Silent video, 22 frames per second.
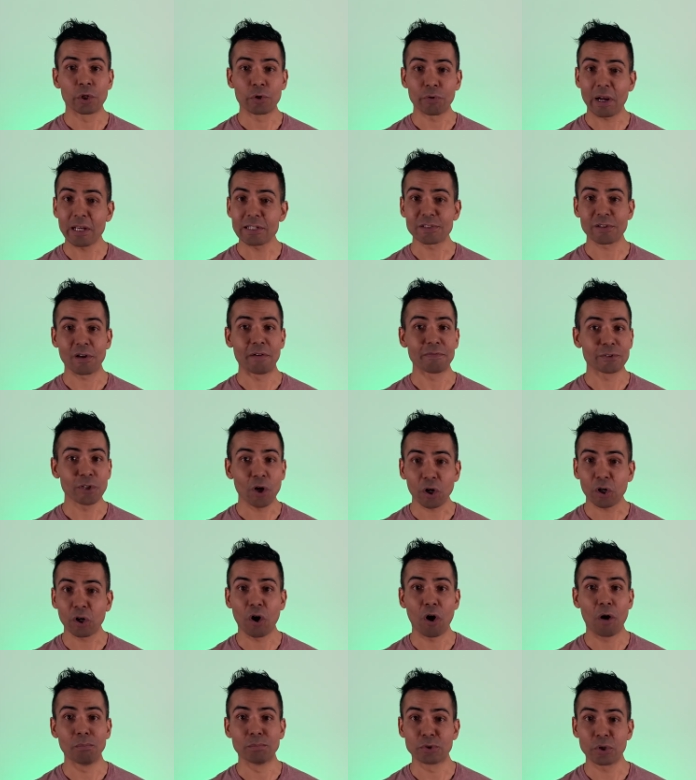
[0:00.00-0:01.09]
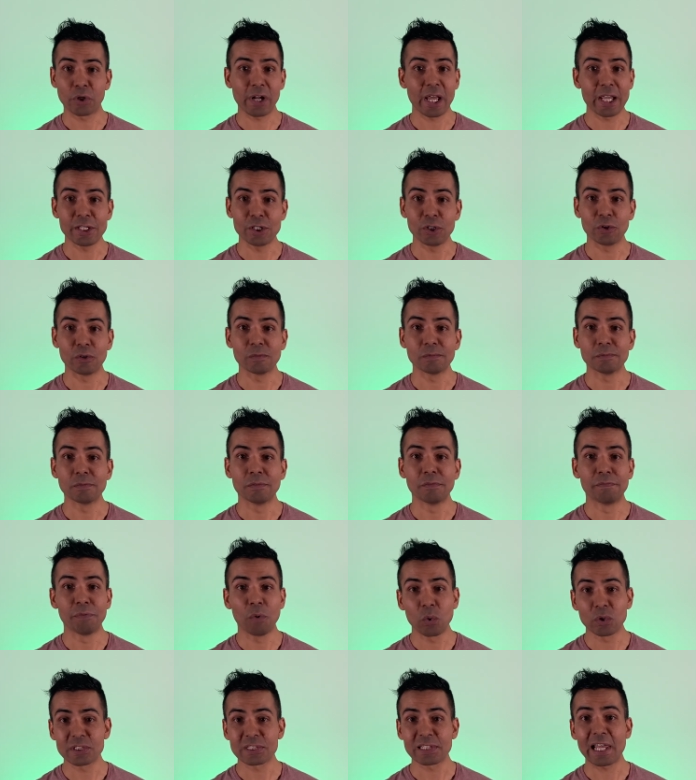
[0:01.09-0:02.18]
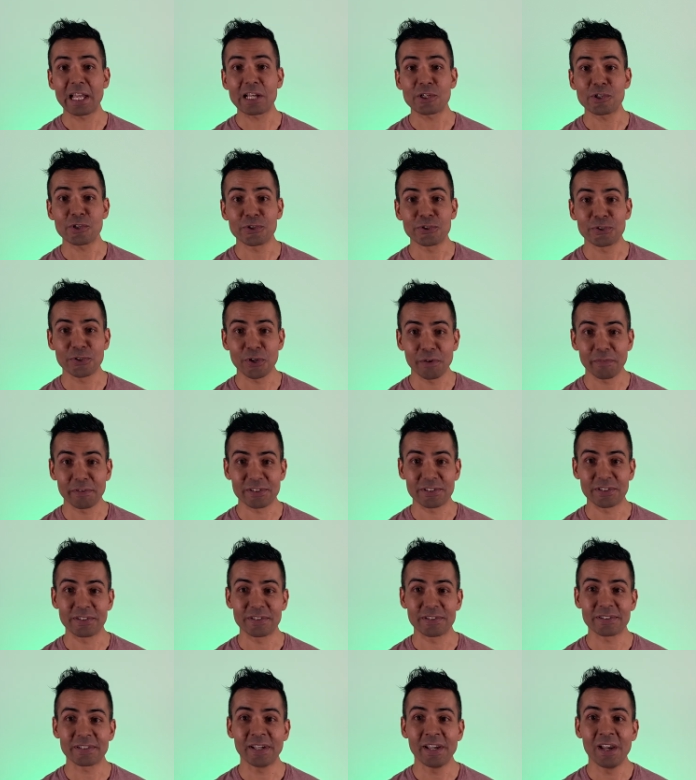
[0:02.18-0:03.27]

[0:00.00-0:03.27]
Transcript: gracelife.com.au/services.